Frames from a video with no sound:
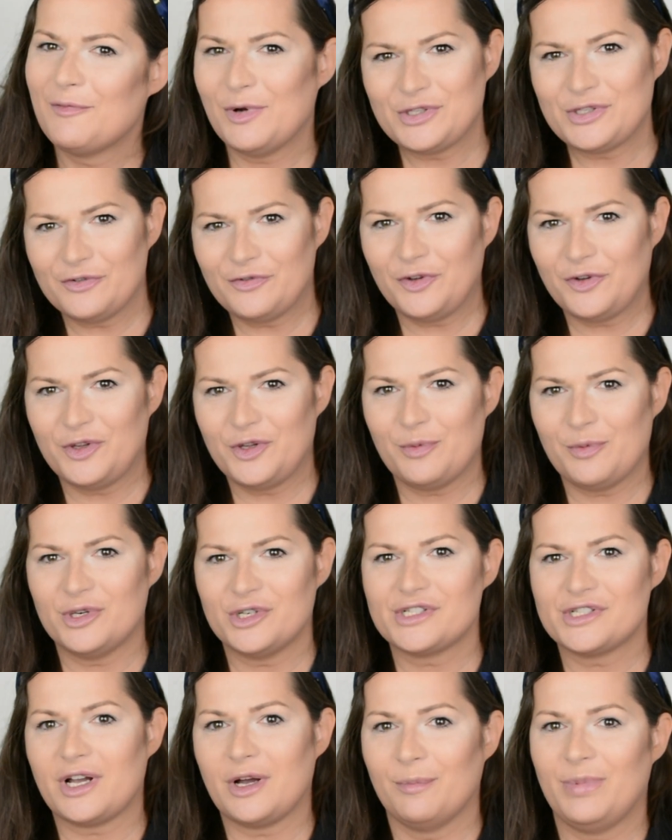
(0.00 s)
Lots of
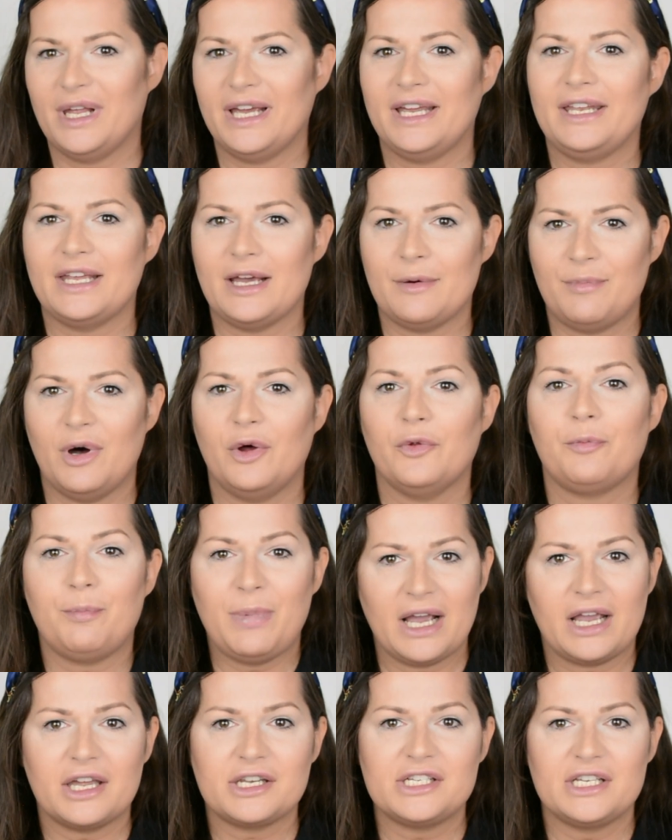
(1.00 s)
YouTubers complain about
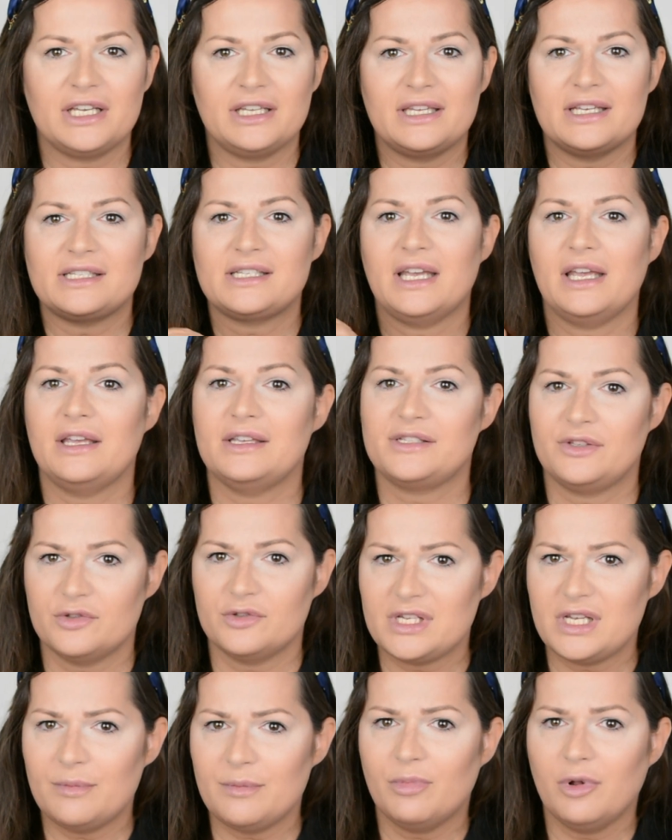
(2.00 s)
packaging. They say it's too
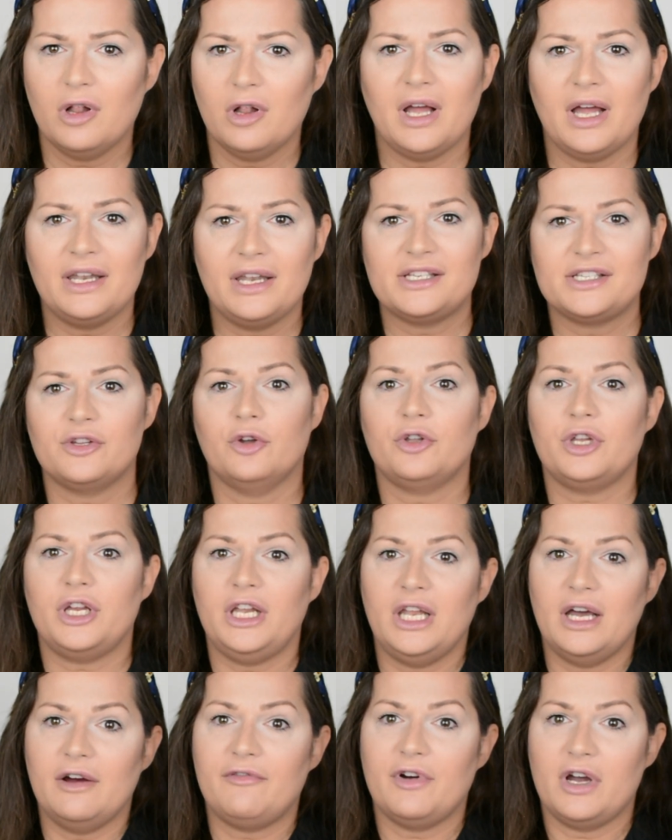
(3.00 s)
simple and it's not
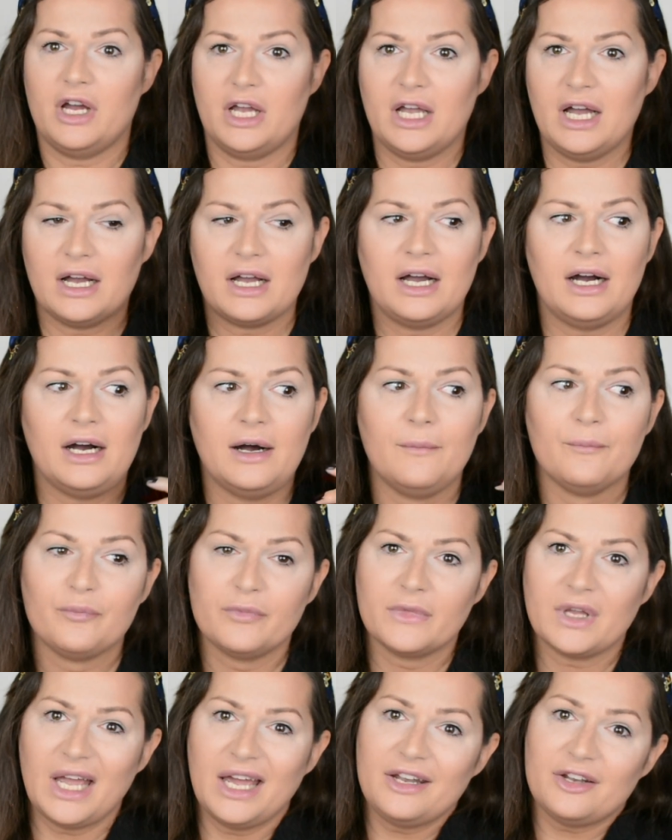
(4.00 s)
enough gaga.
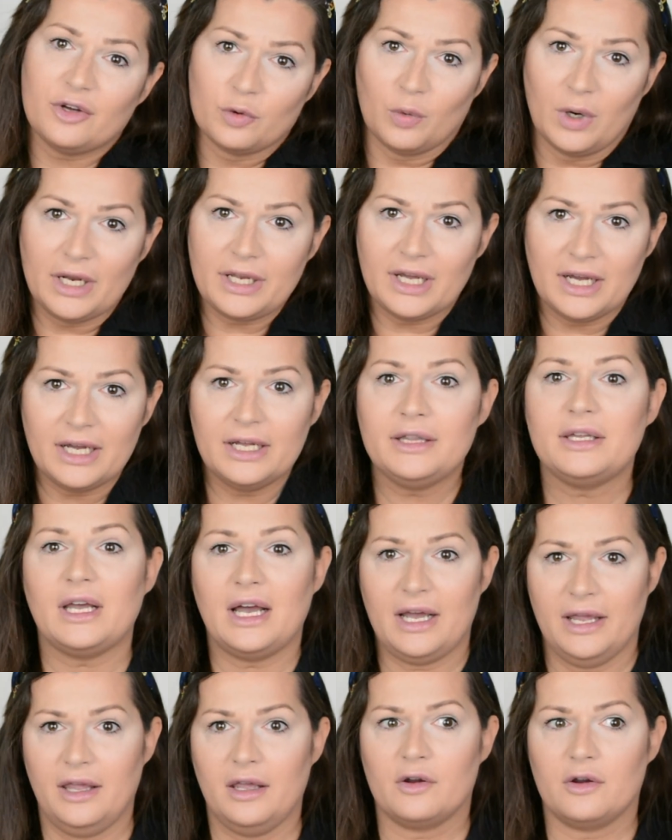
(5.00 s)
And on one hand,
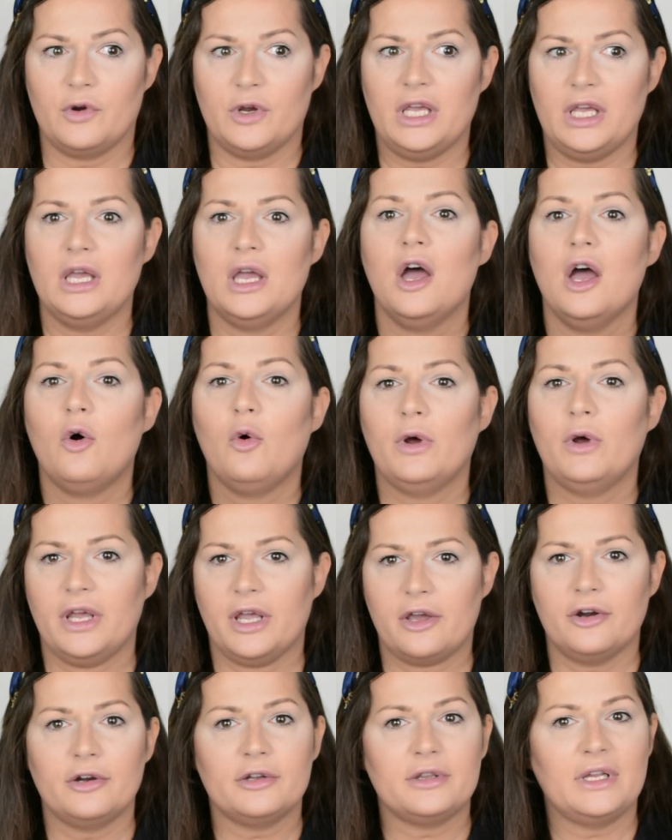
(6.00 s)
I agree. When I
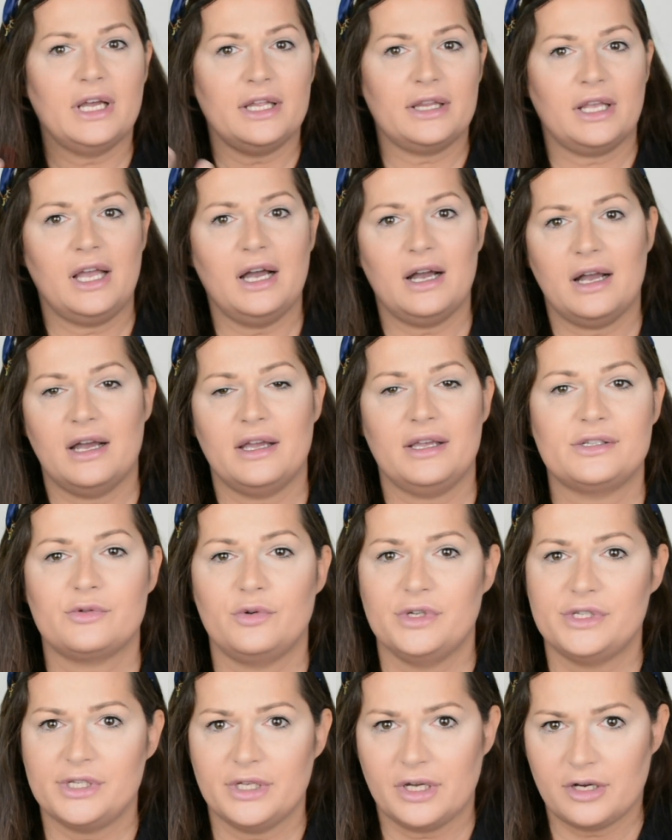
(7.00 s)
heard that Gaga is
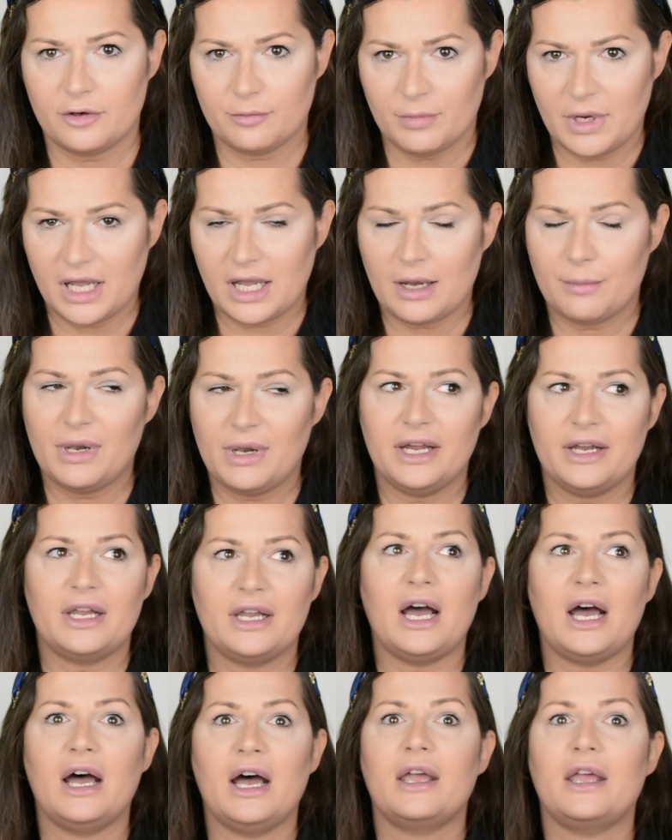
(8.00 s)
releasing her makeup line,
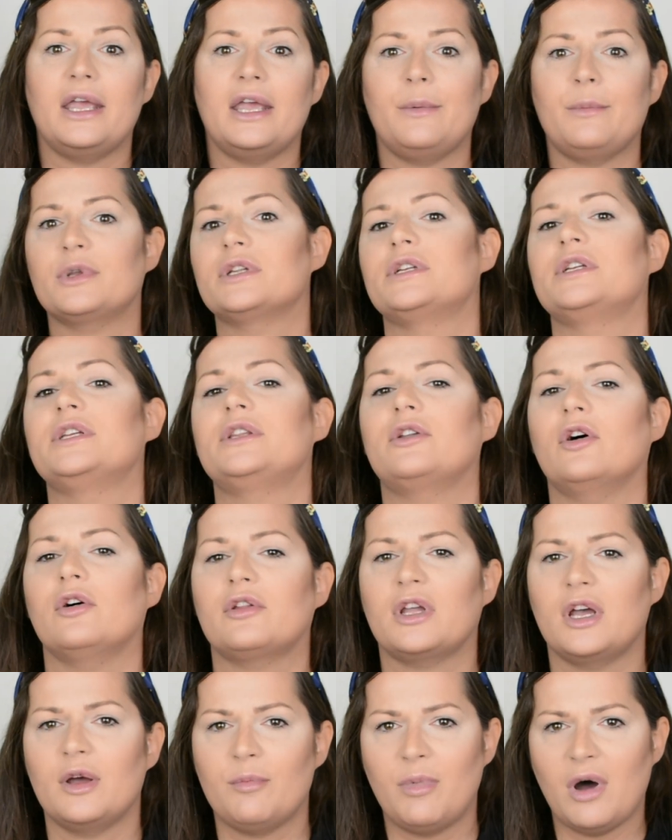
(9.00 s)
I immediately
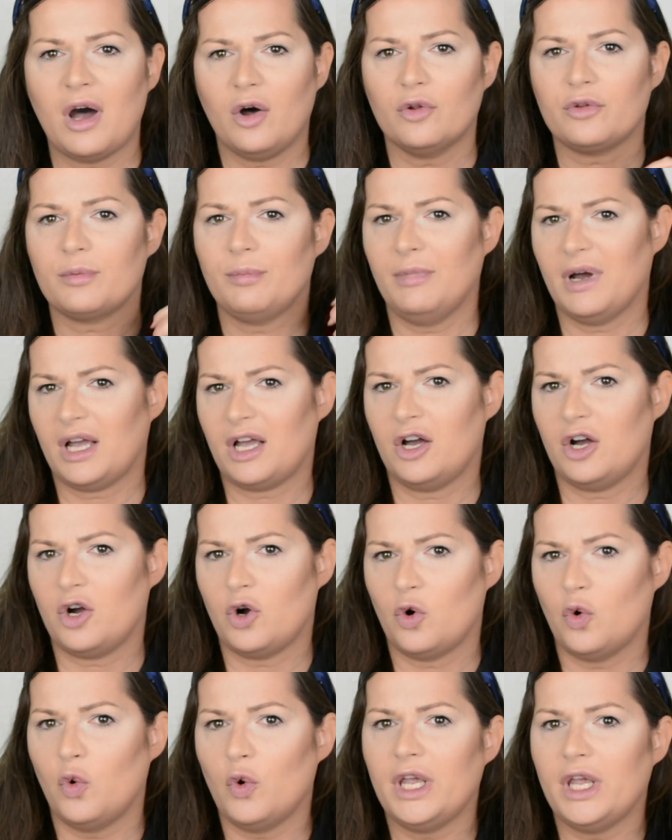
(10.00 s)
thought about
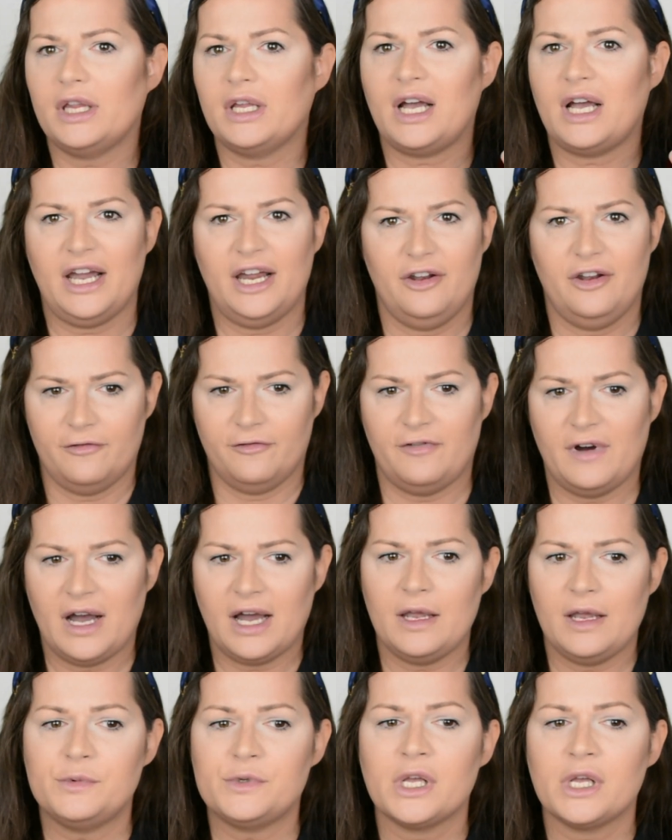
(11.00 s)
McQueen kind of
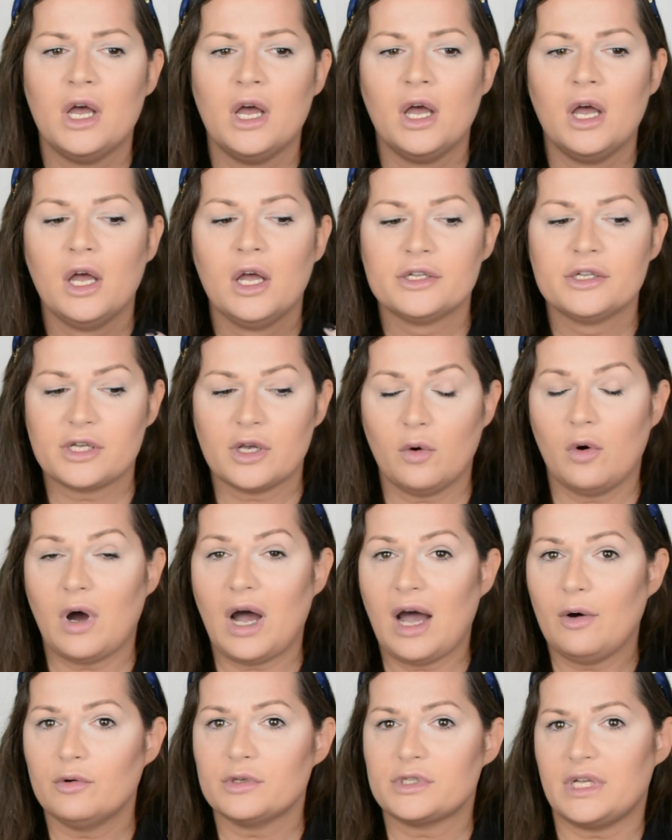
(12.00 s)
vibes. So
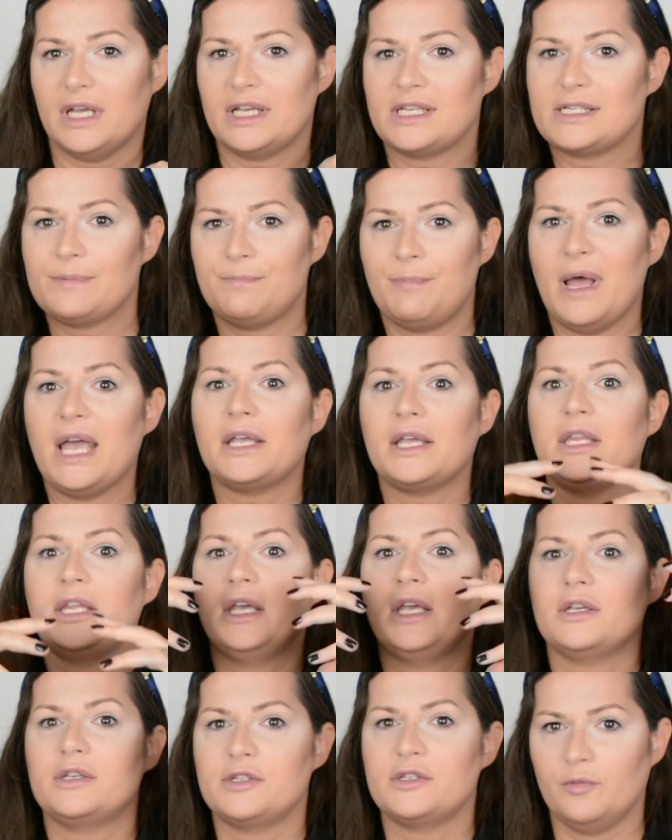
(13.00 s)
I was
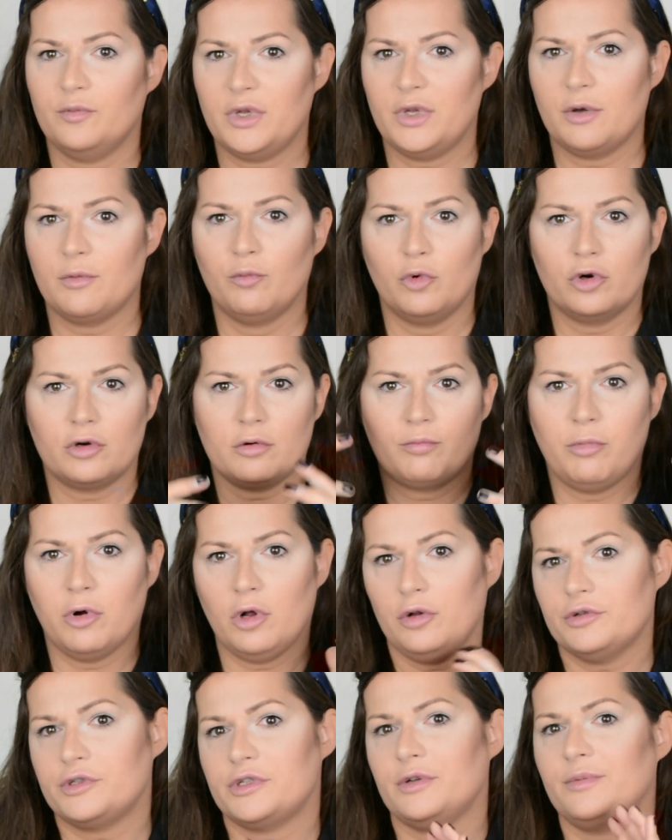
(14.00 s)
expecting something more
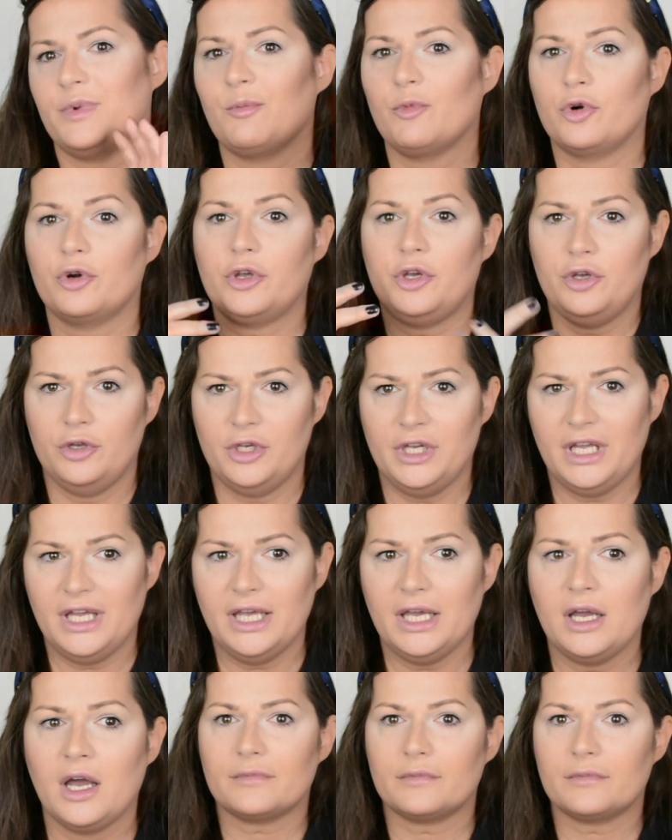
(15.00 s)
bold, something more unique.